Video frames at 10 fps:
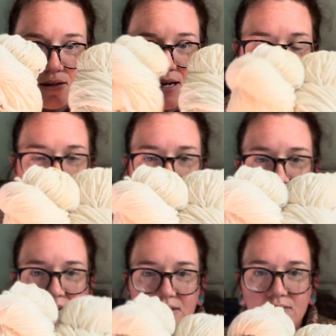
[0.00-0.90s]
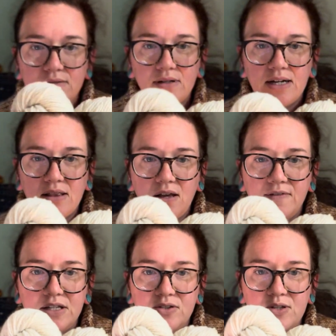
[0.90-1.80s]
I love it. I love
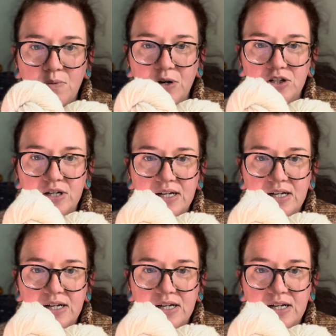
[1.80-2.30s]
it so much.